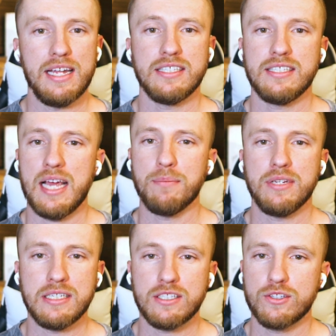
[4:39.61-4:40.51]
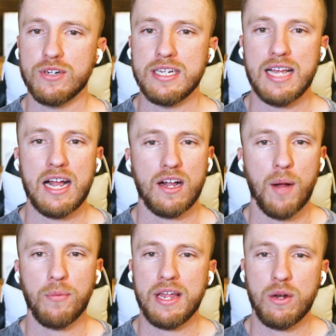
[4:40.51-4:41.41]
It's tempting to create that
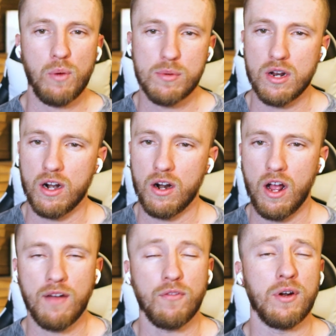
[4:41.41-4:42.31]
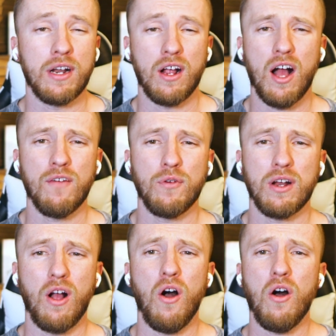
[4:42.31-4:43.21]
complicated webinar offering,
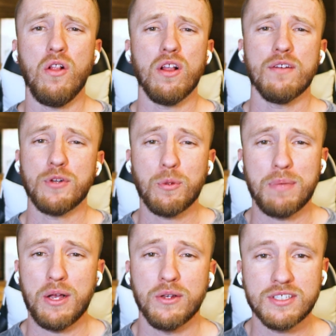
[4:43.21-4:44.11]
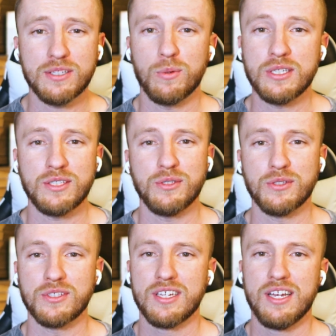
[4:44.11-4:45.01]
offering all of your bells and
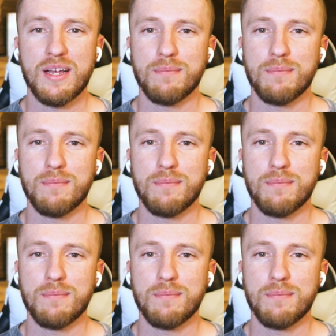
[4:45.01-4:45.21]
whistles,